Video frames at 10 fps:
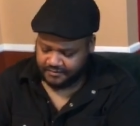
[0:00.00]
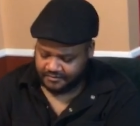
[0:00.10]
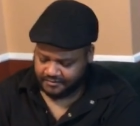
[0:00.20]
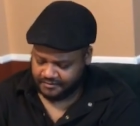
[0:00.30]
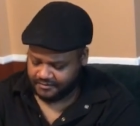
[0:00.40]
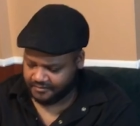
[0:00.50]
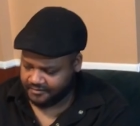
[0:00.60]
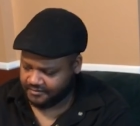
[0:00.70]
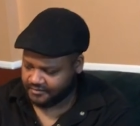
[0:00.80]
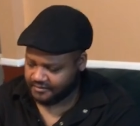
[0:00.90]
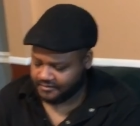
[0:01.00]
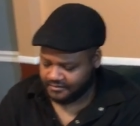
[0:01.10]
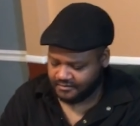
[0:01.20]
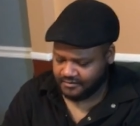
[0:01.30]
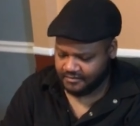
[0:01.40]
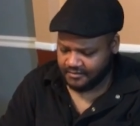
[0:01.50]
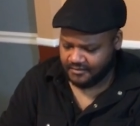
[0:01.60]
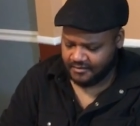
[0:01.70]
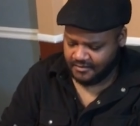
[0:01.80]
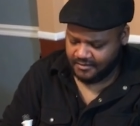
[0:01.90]

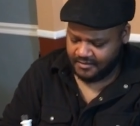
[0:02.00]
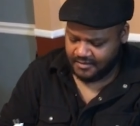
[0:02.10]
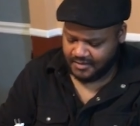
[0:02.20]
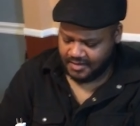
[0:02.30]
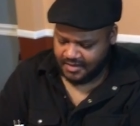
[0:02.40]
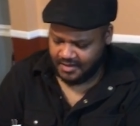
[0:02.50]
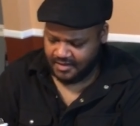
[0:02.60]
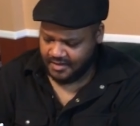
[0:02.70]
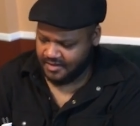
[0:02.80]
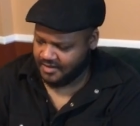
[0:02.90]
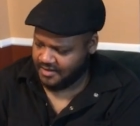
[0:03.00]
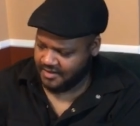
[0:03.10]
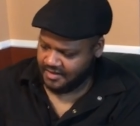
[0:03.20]
Nothing is said.